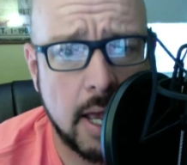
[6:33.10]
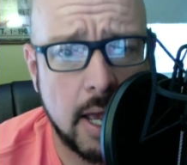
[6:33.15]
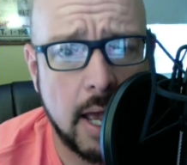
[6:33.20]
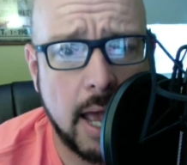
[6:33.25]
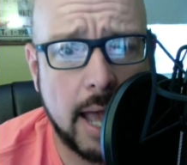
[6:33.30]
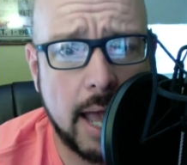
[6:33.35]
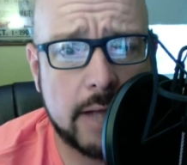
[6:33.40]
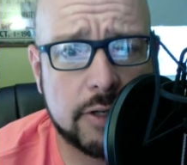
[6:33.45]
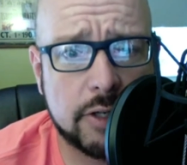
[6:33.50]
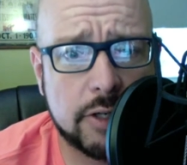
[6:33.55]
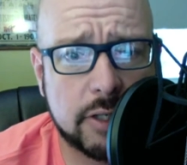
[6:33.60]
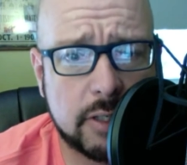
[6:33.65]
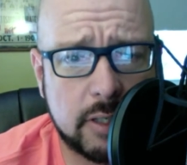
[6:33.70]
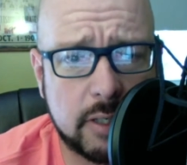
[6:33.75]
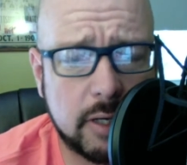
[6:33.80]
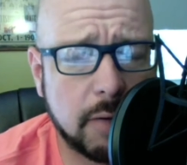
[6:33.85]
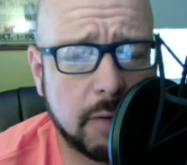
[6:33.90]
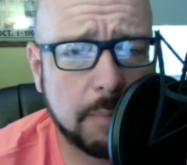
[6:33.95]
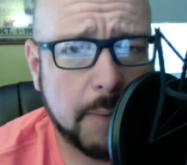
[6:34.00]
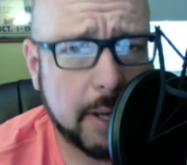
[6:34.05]
and just,
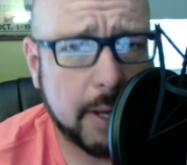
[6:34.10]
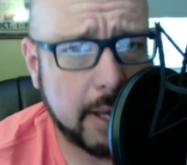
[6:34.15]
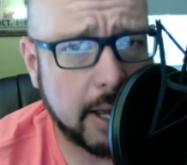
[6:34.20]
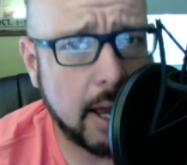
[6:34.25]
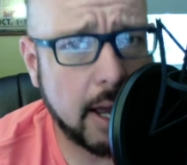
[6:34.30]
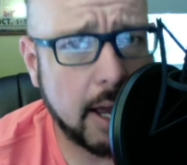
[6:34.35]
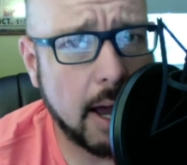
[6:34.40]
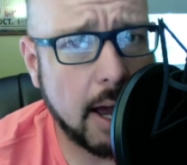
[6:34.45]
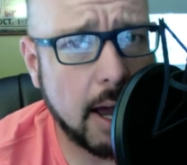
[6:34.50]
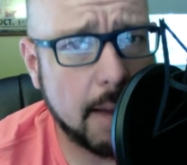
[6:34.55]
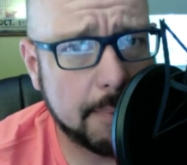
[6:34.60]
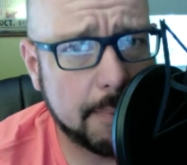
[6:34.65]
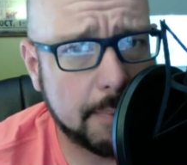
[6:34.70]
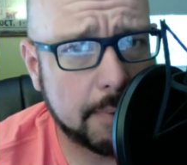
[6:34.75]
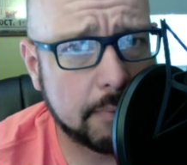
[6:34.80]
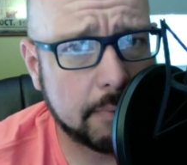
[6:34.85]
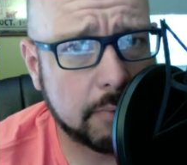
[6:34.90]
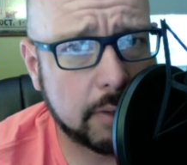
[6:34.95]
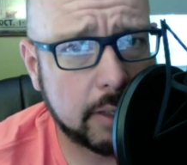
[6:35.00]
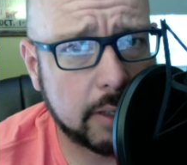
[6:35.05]
picking up
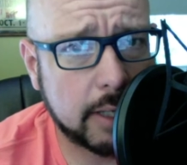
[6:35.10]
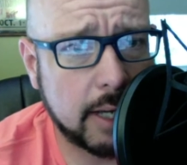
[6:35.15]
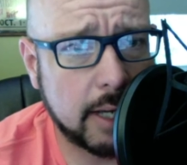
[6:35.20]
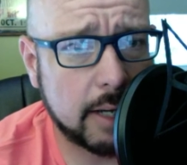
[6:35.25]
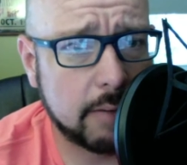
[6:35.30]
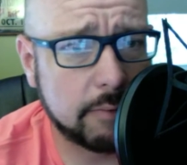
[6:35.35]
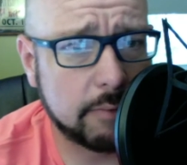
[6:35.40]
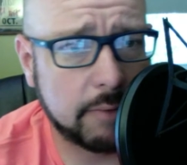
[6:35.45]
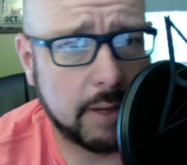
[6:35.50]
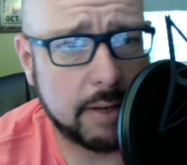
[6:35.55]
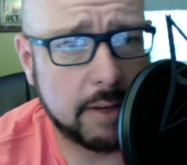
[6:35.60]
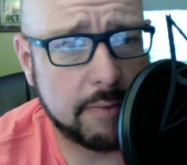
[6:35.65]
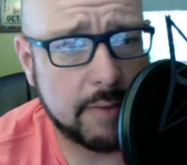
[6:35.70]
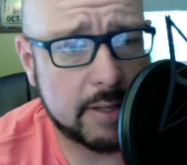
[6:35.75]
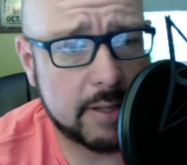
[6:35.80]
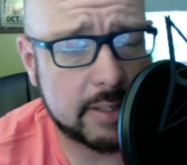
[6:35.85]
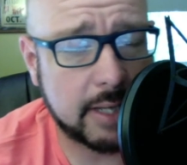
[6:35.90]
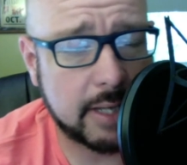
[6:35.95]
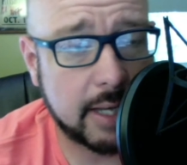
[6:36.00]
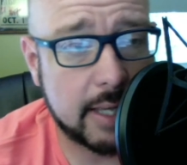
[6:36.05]
and really kind of
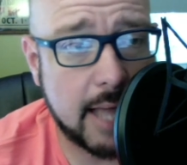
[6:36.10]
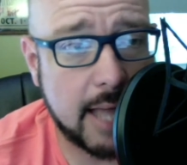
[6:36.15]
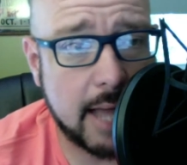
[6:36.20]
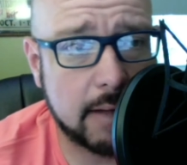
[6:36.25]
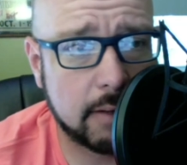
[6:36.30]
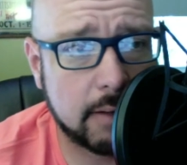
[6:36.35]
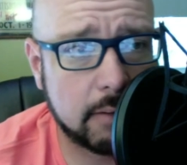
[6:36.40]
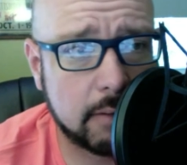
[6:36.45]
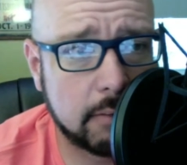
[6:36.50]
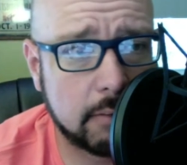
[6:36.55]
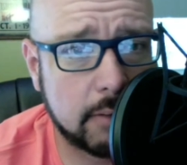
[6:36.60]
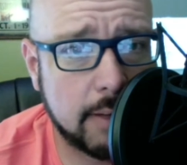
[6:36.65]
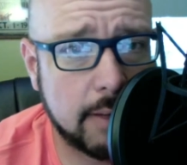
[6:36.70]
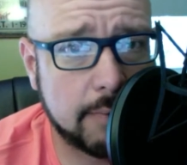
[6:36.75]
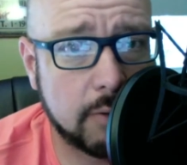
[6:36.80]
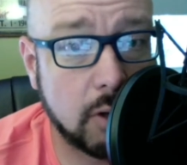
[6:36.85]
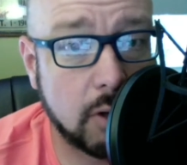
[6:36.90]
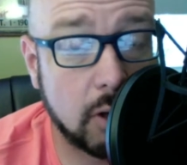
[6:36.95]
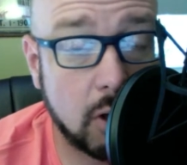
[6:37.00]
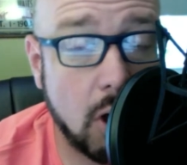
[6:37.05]
investing in that
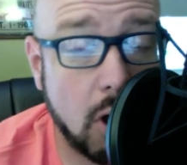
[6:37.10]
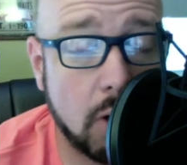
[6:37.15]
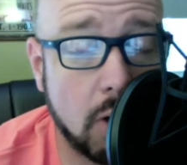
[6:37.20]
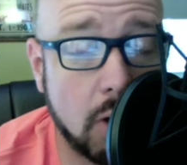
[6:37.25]
level, along